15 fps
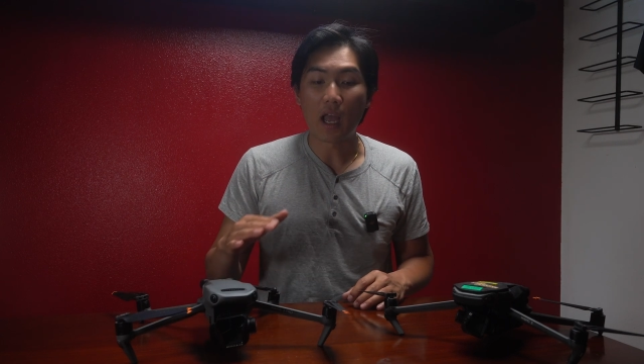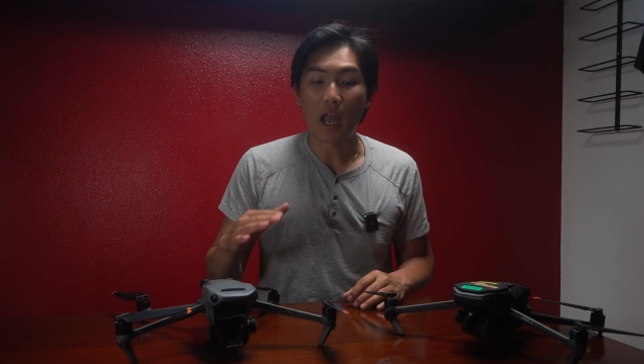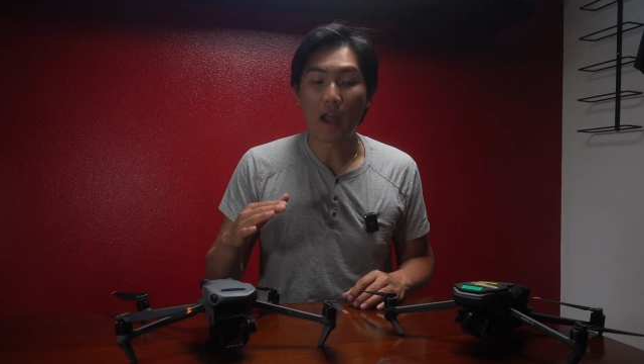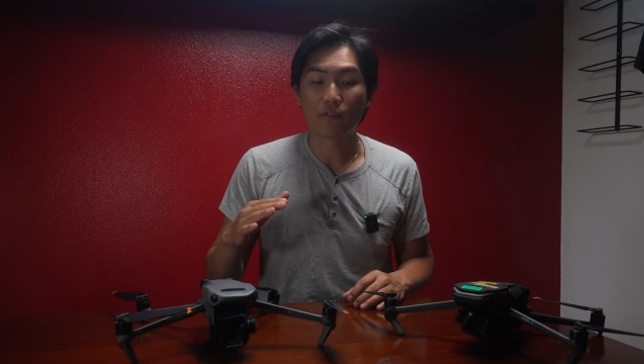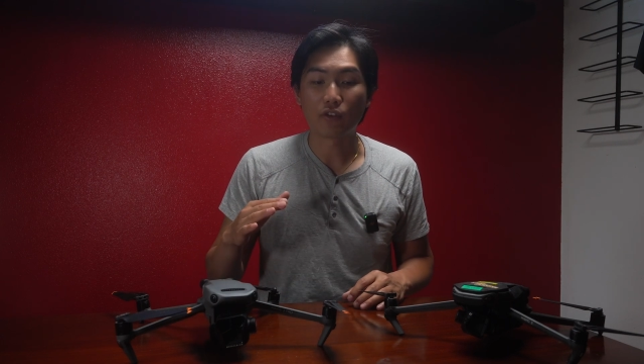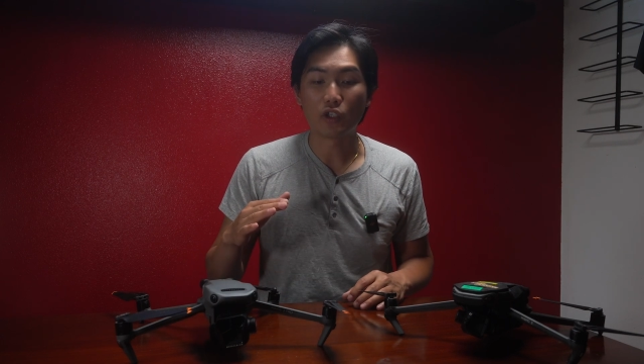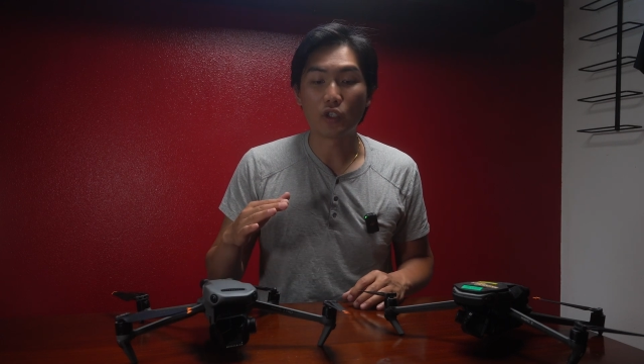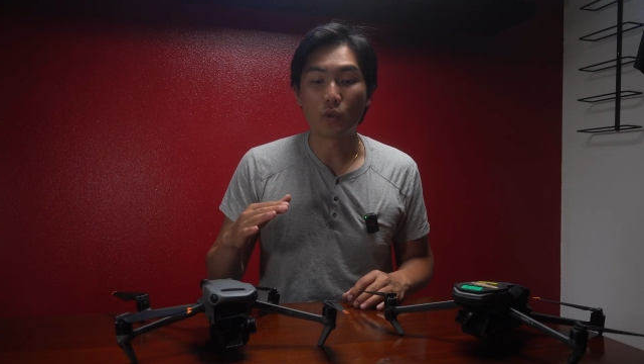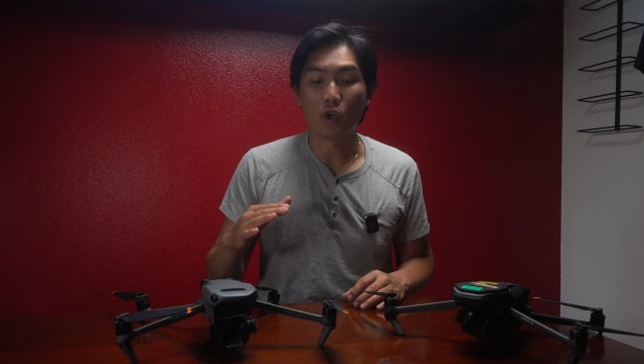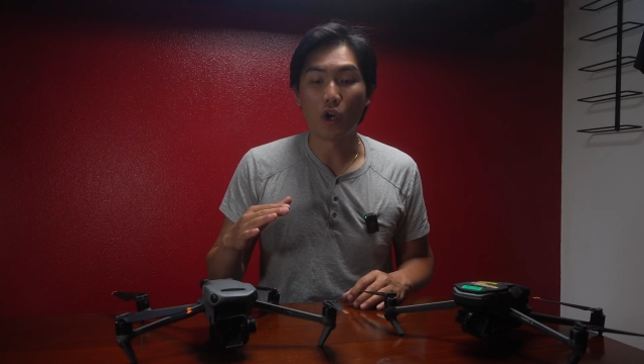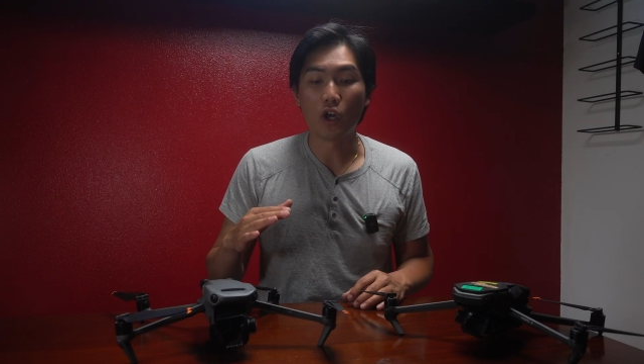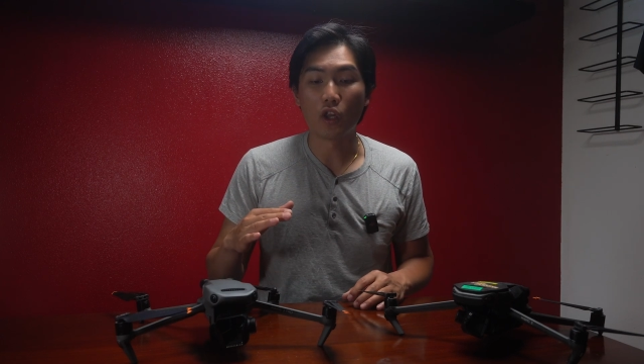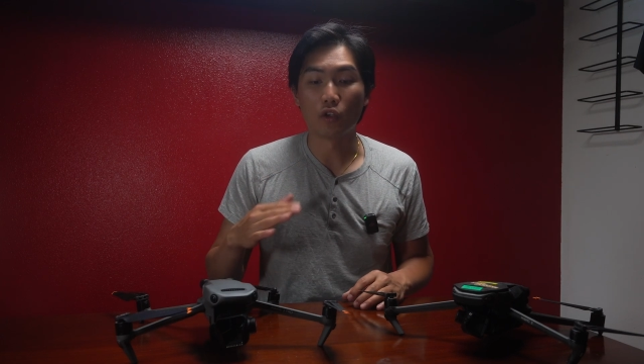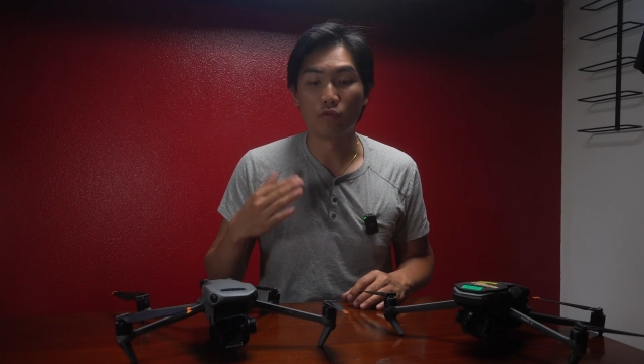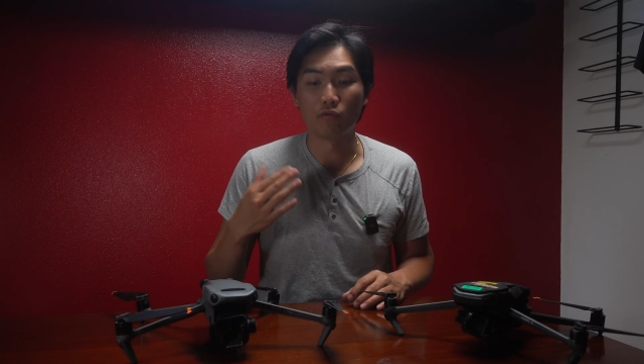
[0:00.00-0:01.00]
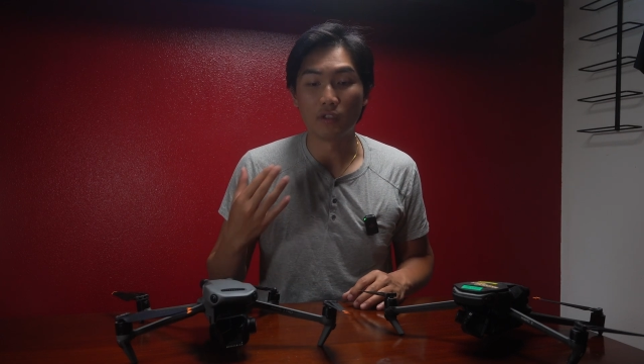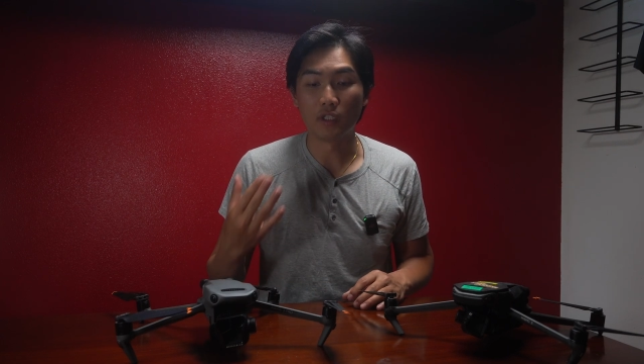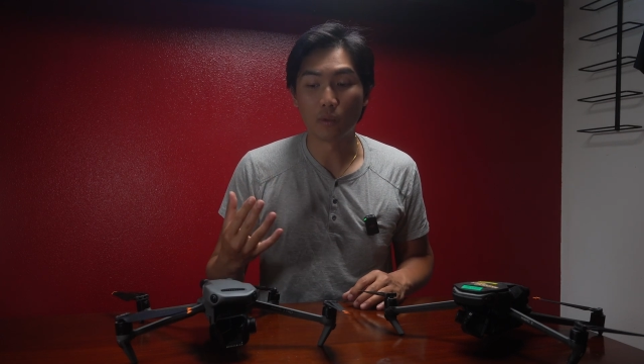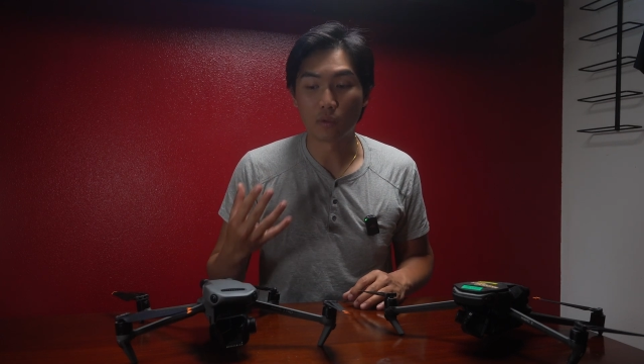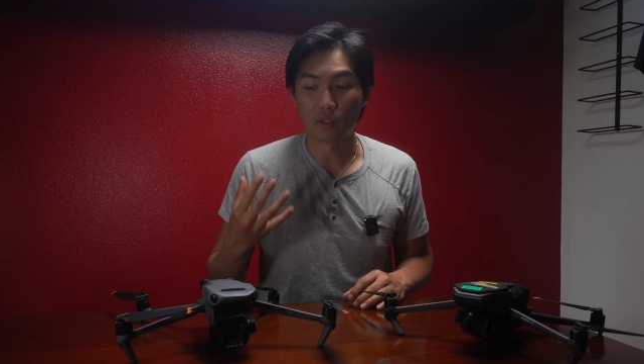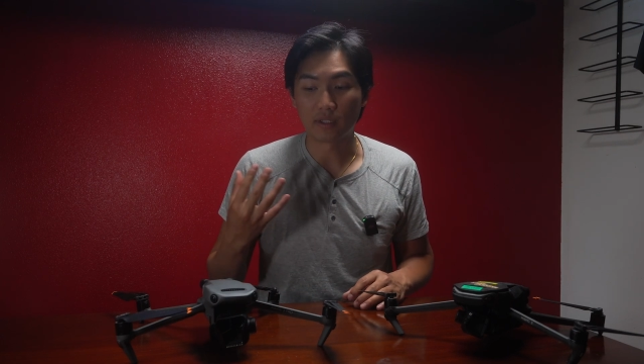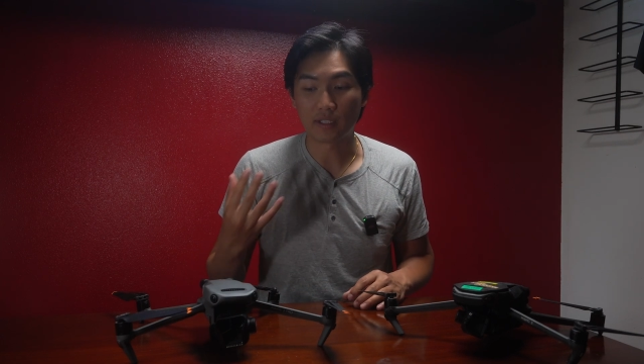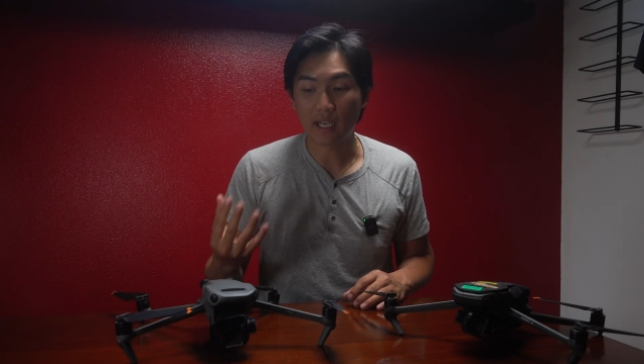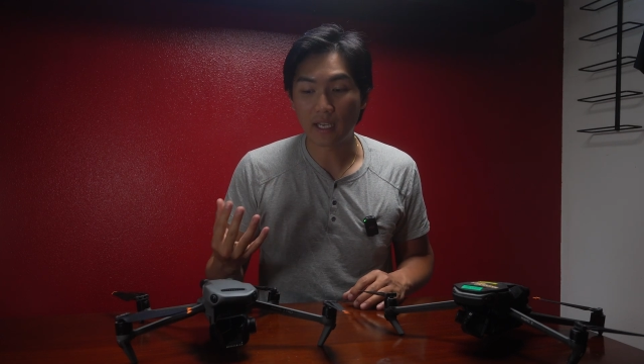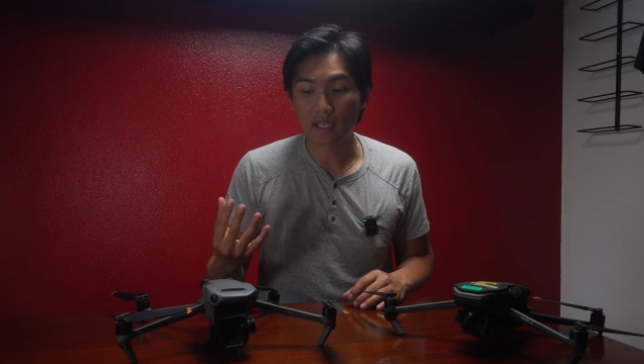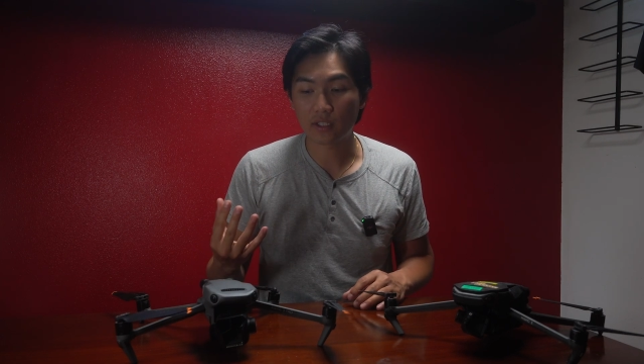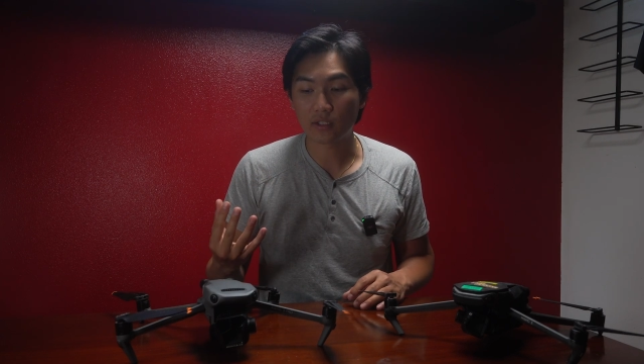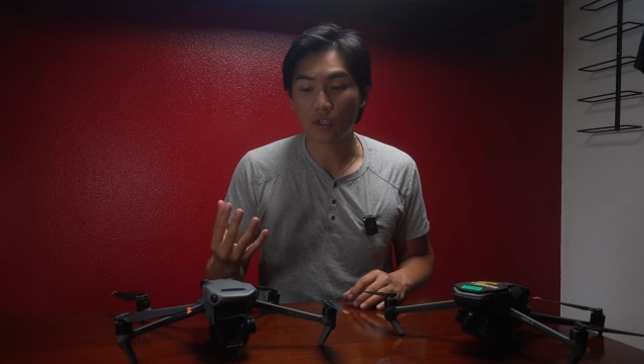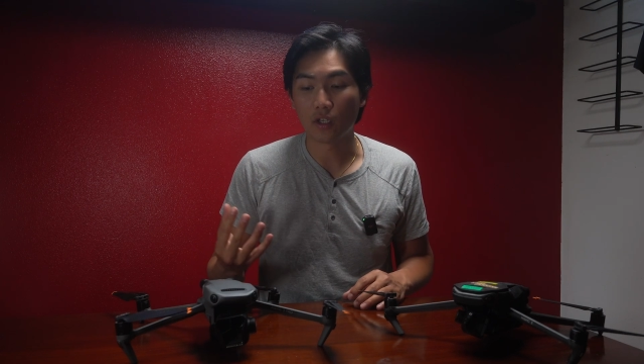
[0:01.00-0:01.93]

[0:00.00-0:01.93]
After doing all the real world tests,